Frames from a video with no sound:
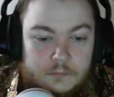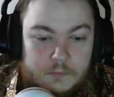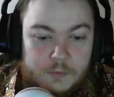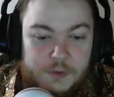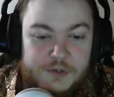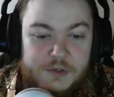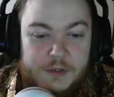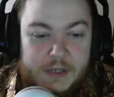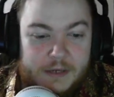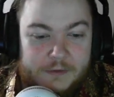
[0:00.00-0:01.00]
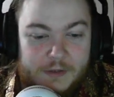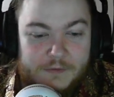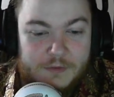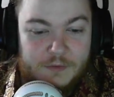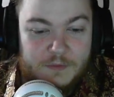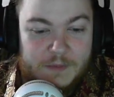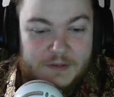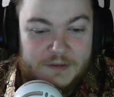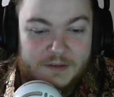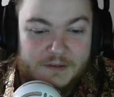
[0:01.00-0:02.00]
Pretty sure, yeah, I only have 2
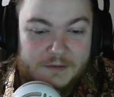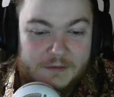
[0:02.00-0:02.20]
spaces.